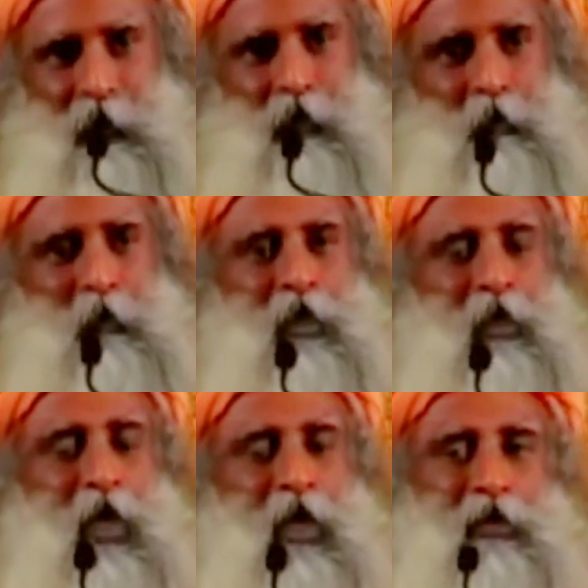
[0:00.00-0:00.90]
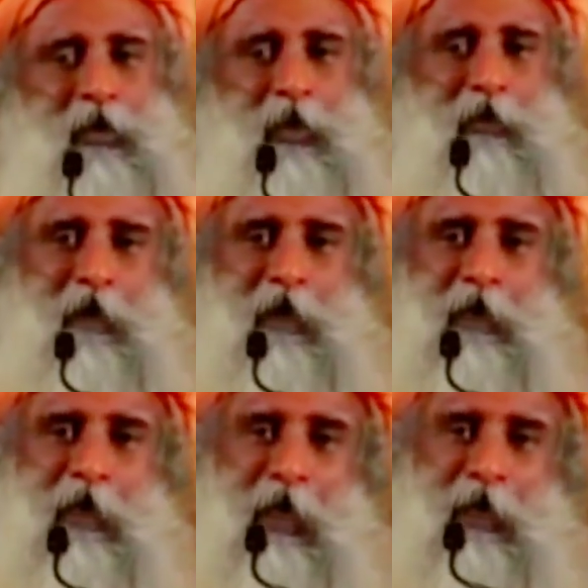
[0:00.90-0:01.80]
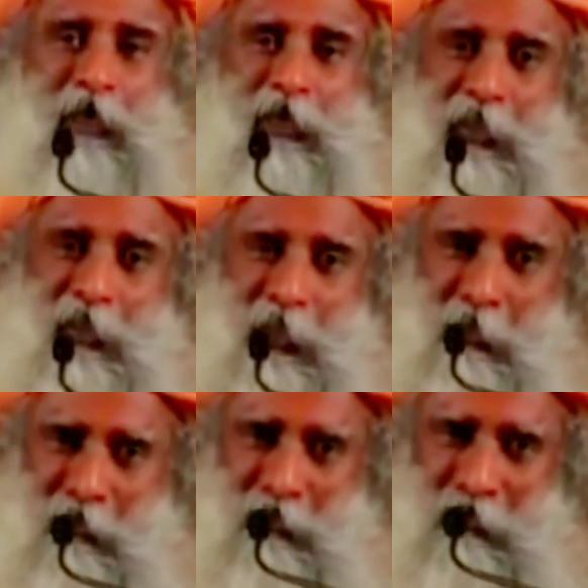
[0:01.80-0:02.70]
who's been casting inviting glances at him.